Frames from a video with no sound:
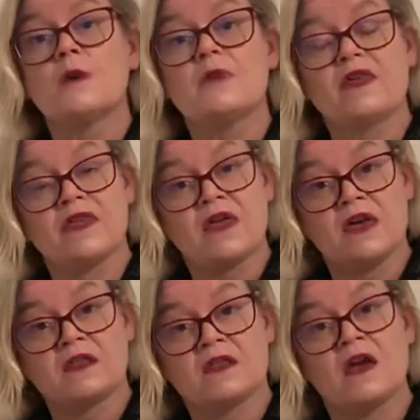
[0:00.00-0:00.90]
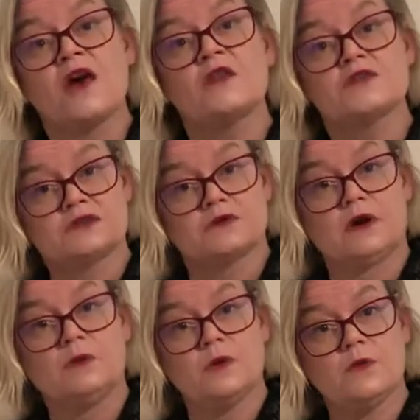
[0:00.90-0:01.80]
But then the other story
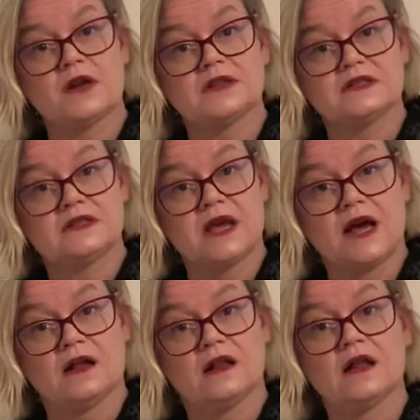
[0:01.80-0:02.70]
we wanted to tell